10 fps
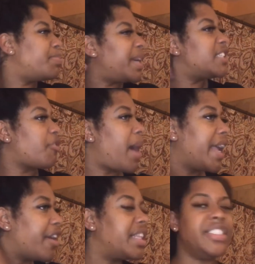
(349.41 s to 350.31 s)
best for my
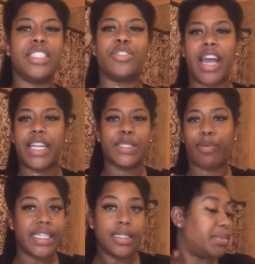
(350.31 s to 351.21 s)
hair than just trying to
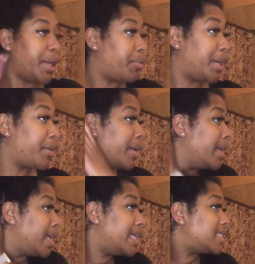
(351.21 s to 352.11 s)
spray something on there.
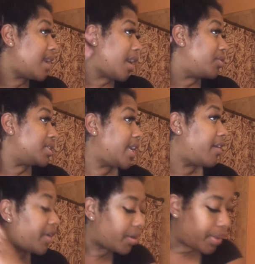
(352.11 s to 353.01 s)
It's not going to take
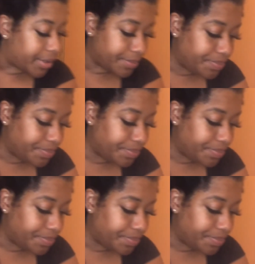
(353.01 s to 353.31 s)
very well.